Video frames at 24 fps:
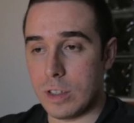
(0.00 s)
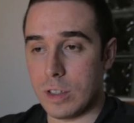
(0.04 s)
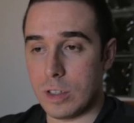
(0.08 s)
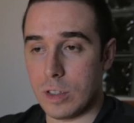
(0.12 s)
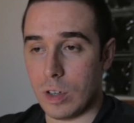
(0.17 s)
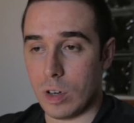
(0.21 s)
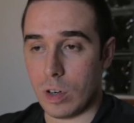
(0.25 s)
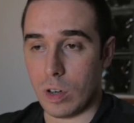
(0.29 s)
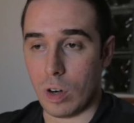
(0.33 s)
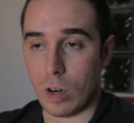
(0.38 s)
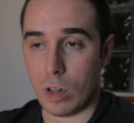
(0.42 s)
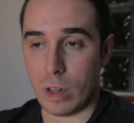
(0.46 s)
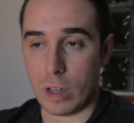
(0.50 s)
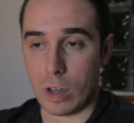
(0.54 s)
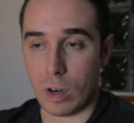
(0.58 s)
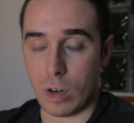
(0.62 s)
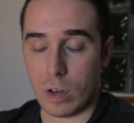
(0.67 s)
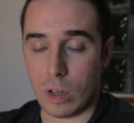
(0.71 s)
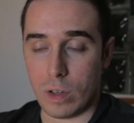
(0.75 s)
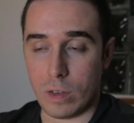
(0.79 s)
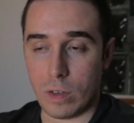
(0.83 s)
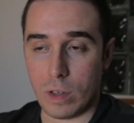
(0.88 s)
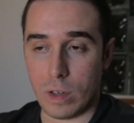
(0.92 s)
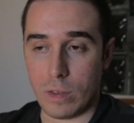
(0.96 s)
Or like
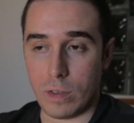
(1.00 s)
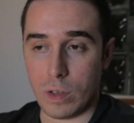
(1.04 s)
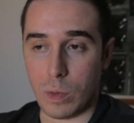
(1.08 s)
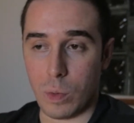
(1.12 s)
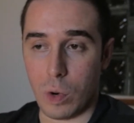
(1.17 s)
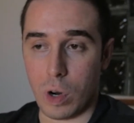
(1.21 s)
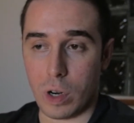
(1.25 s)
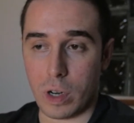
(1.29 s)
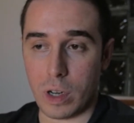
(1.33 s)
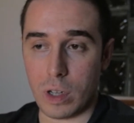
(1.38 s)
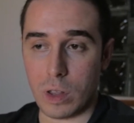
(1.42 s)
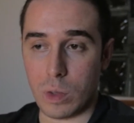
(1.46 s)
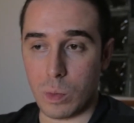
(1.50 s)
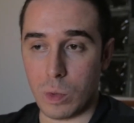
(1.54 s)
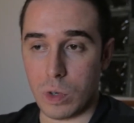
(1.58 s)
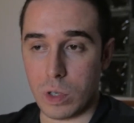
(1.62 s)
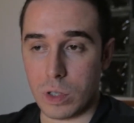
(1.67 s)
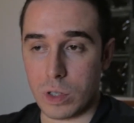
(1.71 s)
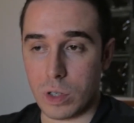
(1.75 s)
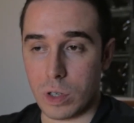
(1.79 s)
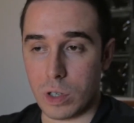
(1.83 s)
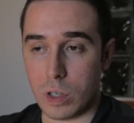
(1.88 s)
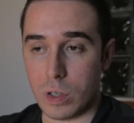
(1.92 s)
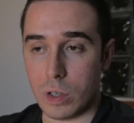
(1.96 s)
if you're walking in the
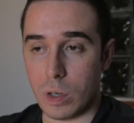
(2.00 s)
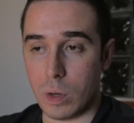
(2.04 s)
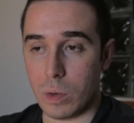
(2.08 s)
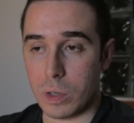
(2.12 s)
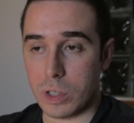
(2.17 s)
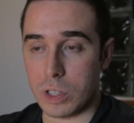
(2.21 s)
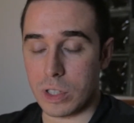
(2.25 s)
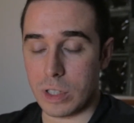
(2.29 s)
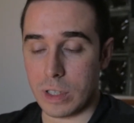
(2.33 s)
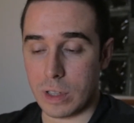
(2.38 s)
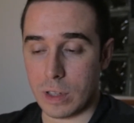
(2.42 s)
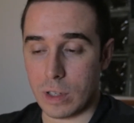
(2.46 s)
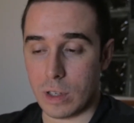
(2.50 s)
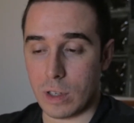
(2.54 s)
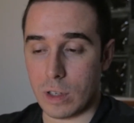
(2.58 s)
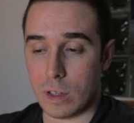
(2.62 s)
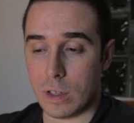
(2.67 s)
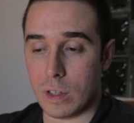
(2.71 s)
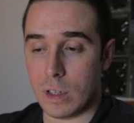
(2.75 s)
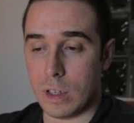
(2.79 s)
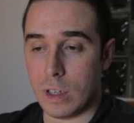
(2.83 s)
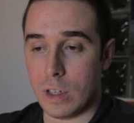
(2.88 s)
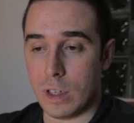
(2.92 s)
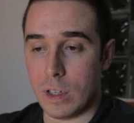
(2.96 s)
woods, are you noticing the
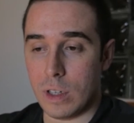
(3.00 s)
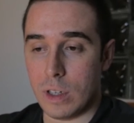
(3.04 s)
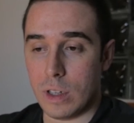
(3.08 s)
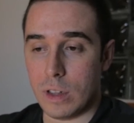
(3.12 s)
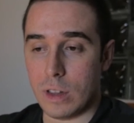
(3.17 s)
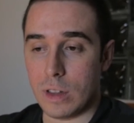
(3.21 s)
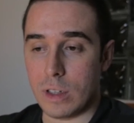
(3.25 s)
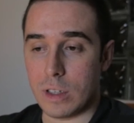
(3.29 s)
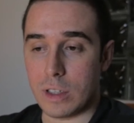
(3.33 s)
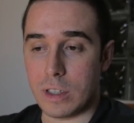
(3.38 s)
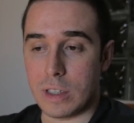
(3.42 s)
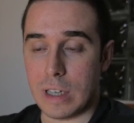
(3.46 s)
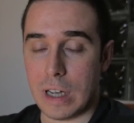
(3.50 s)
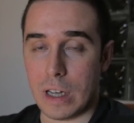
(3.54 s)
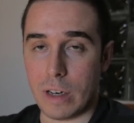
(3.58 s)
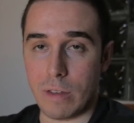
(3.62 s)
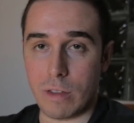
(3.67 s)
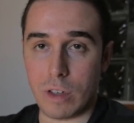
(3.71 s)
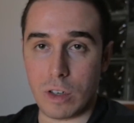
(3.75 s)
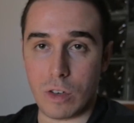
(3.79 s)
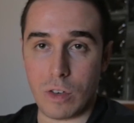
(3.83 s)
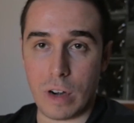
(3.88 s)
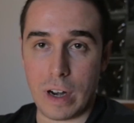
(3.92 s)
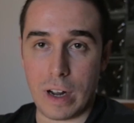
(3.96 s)
sound of
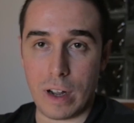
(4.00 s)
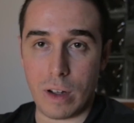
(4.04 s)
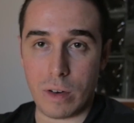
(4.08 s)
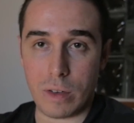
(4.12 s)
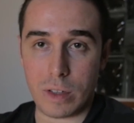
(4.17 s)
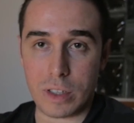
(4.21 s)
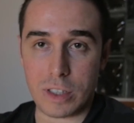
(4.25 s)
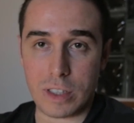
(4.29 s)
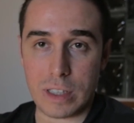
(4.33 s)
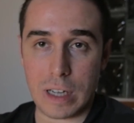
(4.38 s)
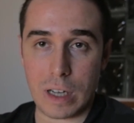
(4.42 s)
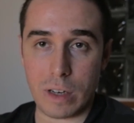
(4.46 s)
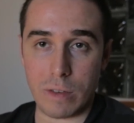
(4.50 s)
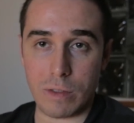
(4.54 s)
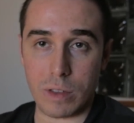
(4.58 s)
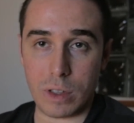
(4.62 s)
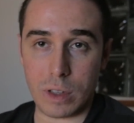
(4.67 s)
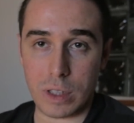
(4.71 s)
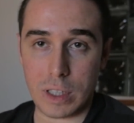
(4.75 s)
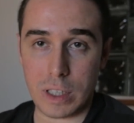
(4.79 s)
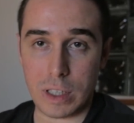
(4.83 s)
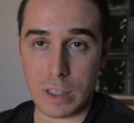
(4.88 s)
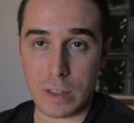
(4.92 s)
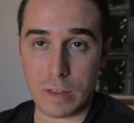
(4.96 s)
the ground, the sound of the
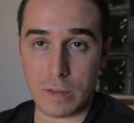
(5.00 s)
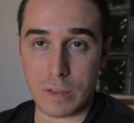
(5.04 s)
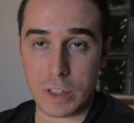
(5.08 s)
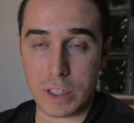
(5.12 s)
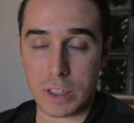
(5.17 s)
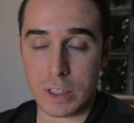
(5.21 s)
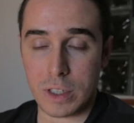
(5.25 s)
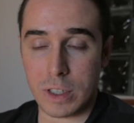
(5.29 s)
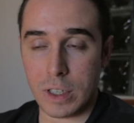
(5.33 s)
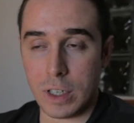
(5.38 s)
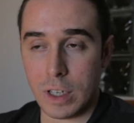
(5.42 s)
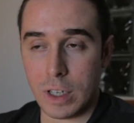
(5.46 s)
leaves,